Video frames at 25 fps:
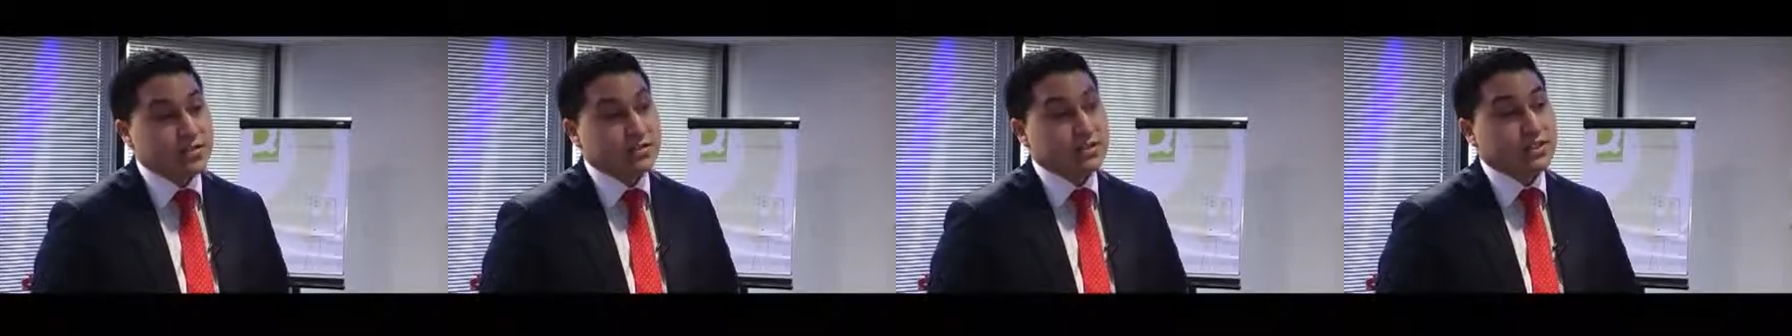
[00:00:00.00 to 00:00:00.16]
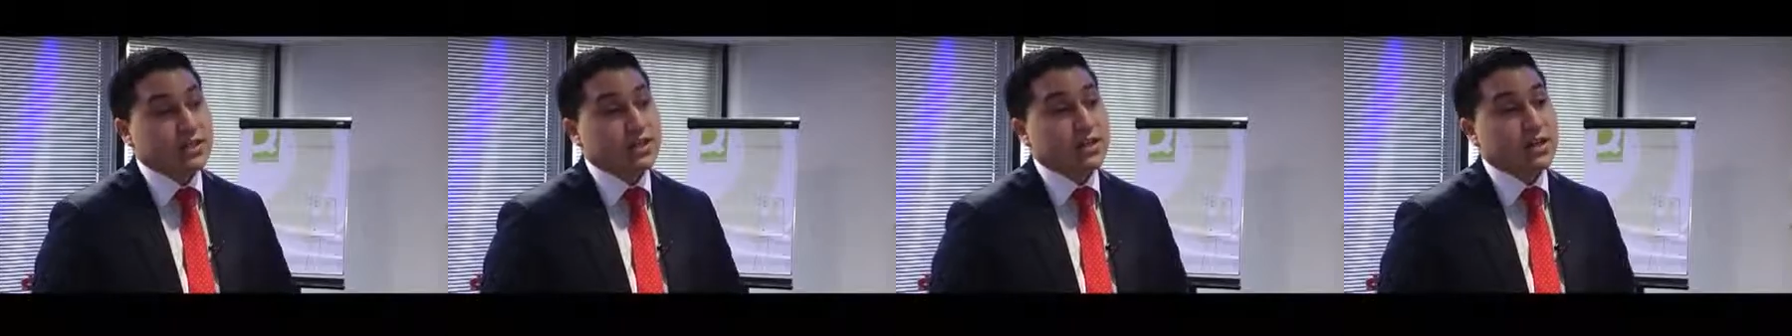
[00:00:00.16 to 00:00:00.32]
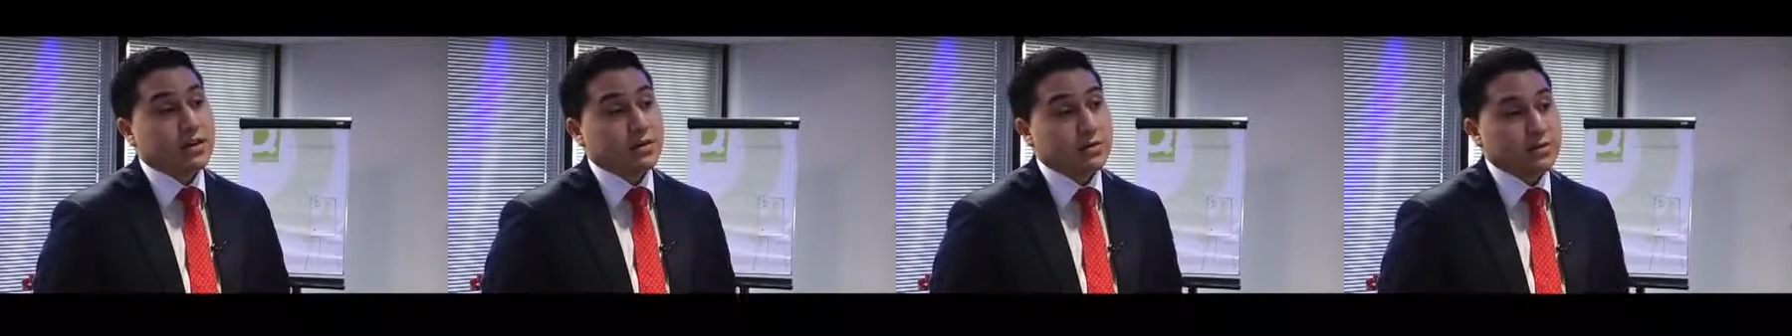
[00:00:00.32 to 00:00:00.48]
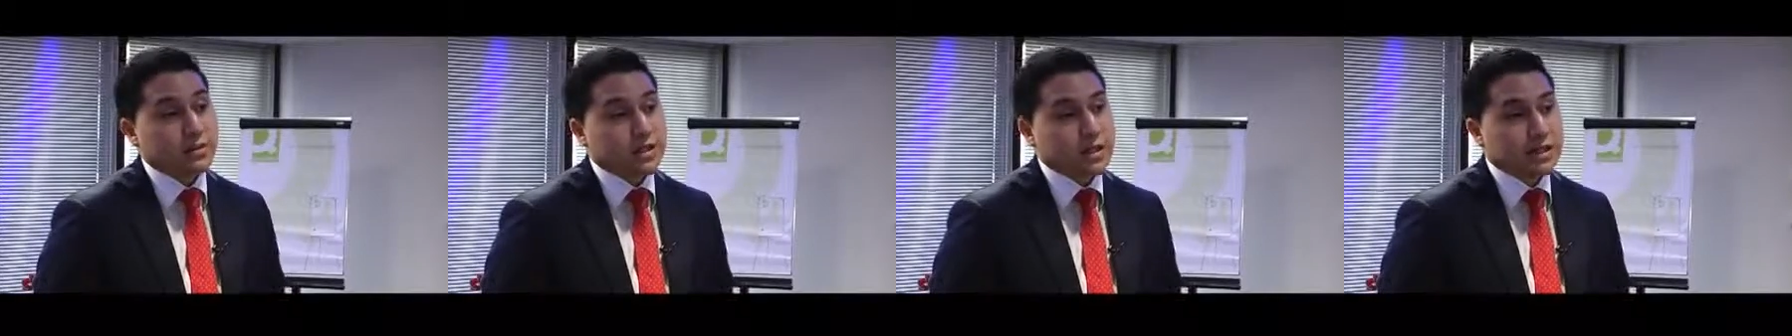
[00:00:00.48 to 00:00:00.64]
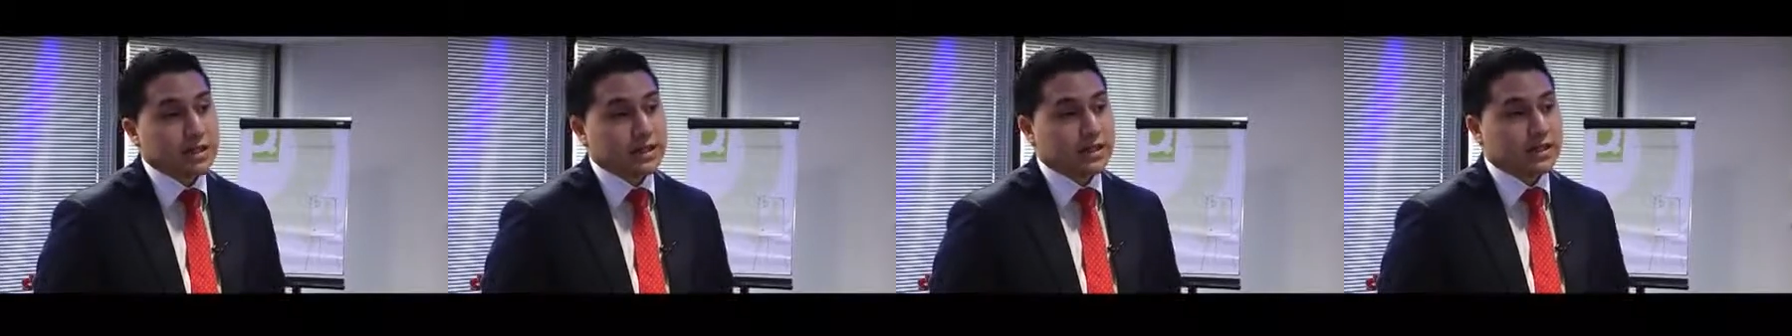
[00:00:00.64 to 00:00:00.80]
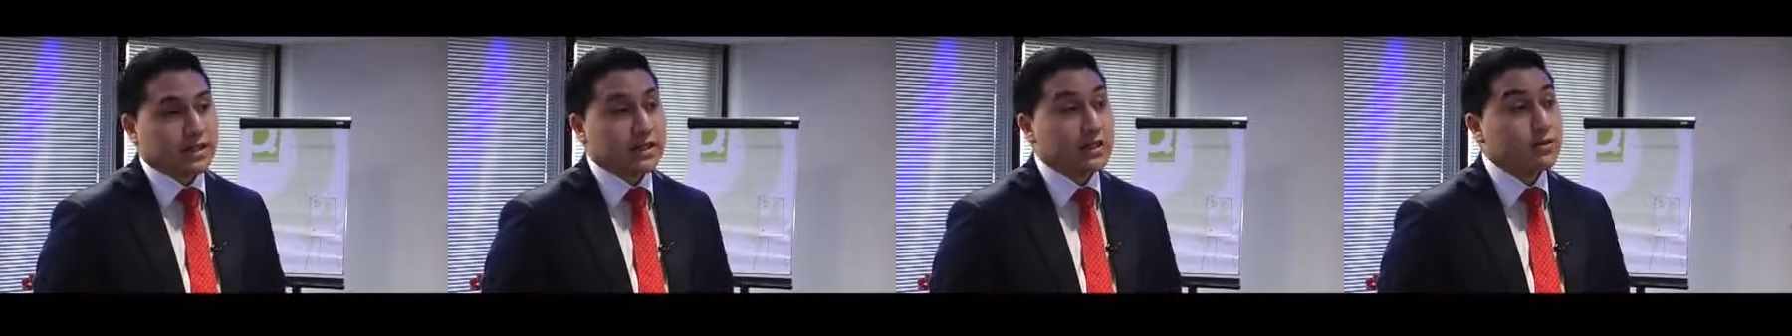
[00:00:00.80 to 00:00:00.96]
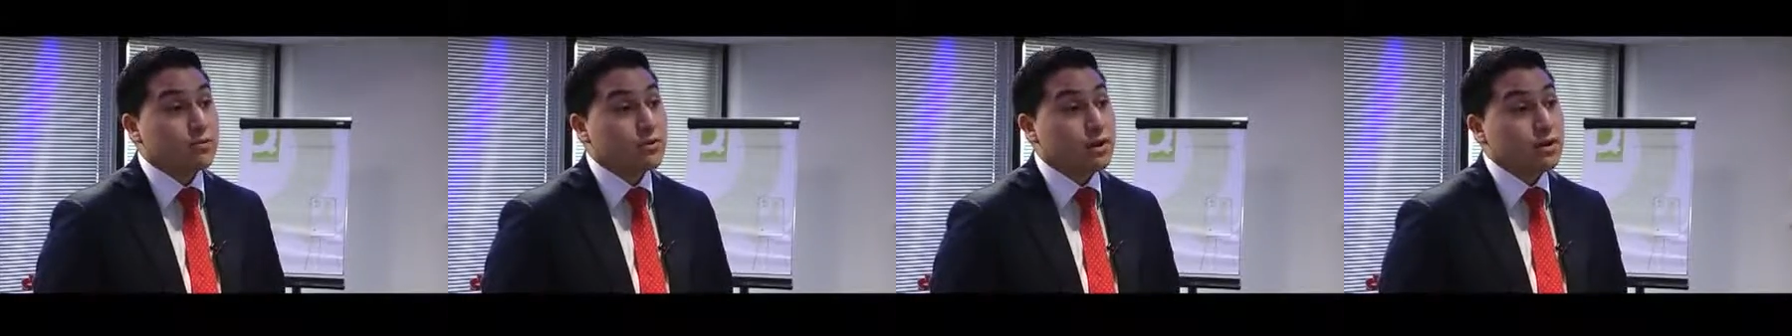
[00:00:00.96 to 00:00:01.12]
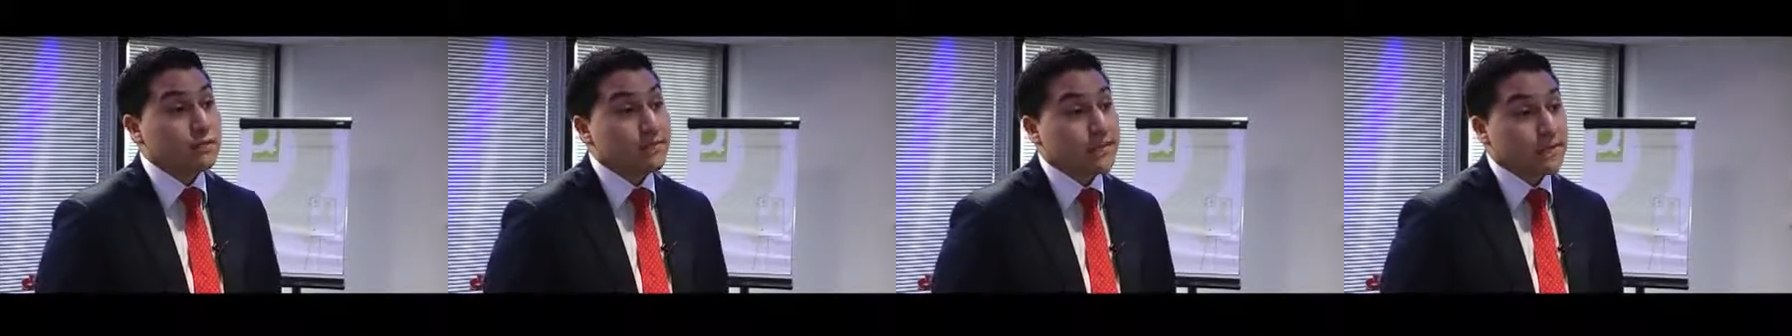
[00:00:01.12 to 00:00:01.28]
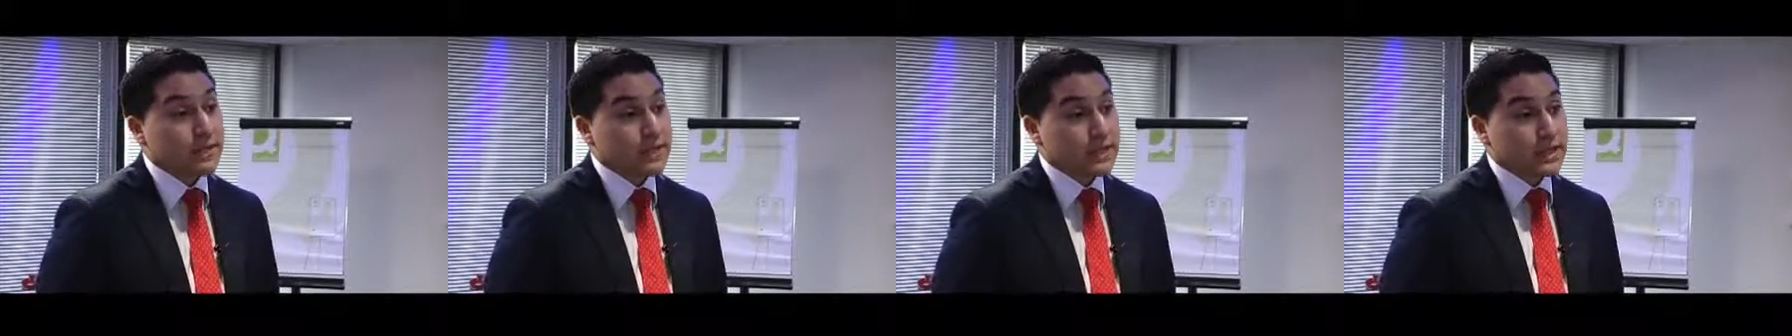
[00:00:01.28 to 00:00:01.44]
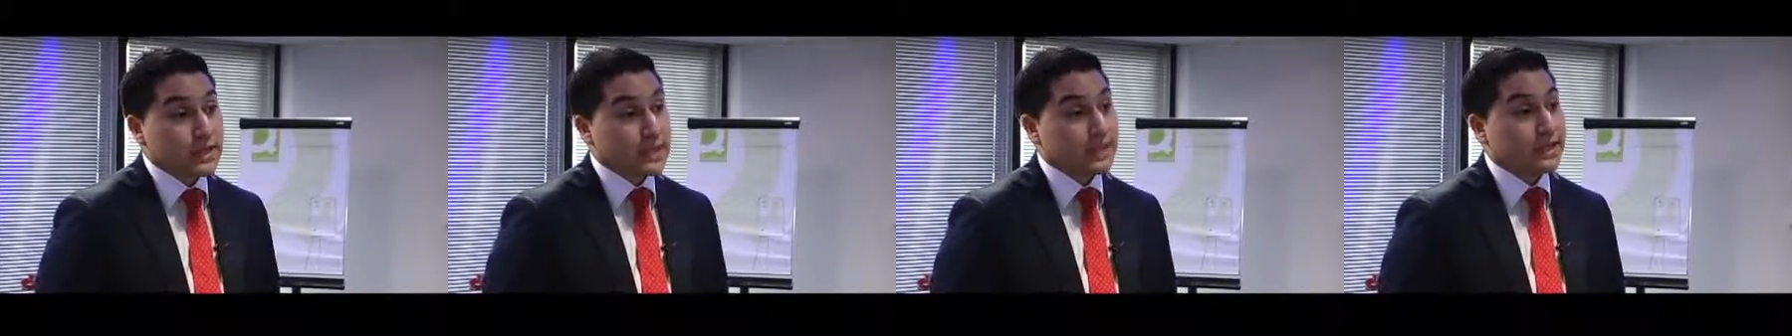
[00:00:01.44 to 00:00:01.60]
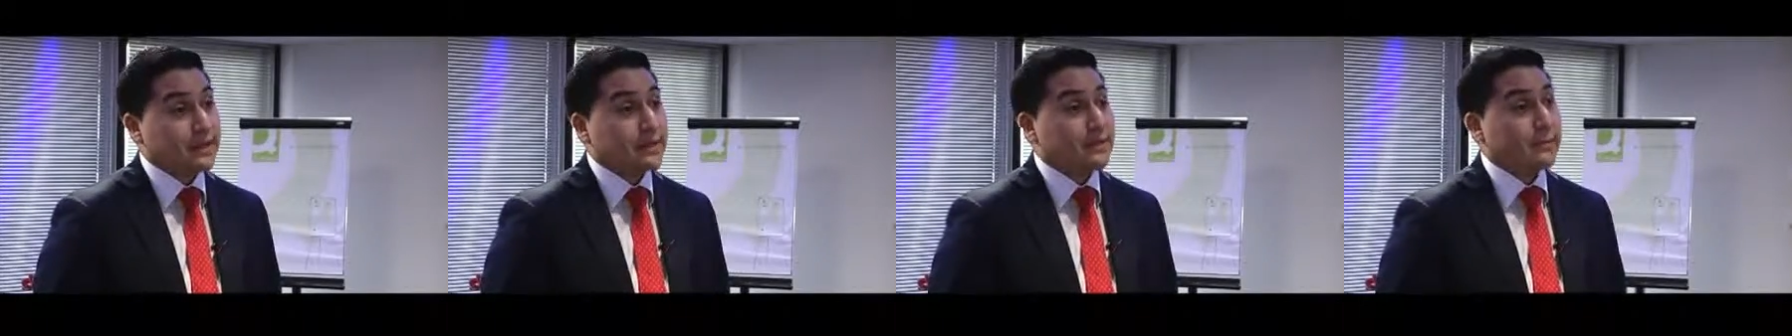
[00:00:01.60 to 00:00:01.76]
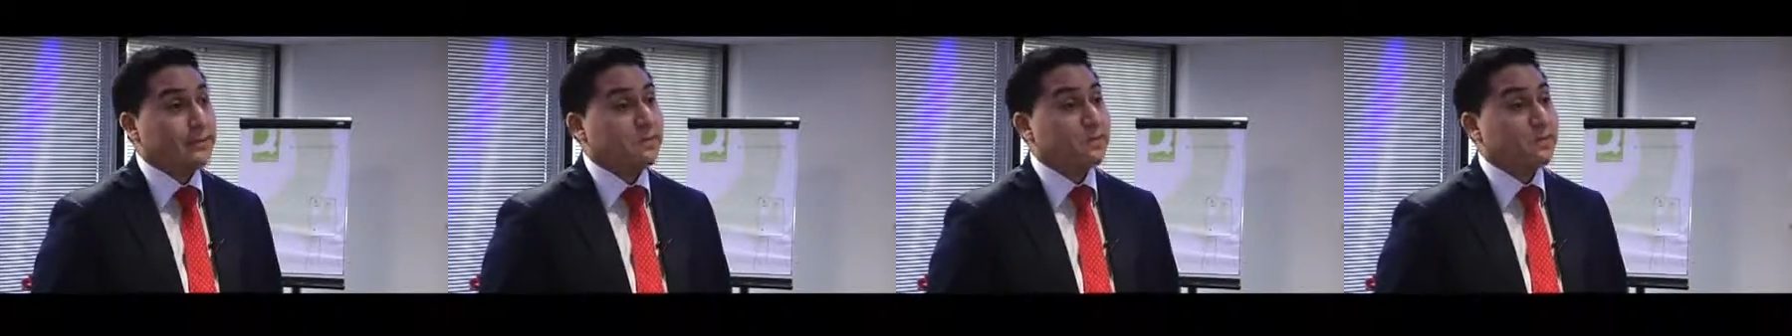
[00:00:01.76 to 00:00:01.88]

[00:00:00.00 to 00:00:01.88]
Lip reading: say a weekly or a monthly.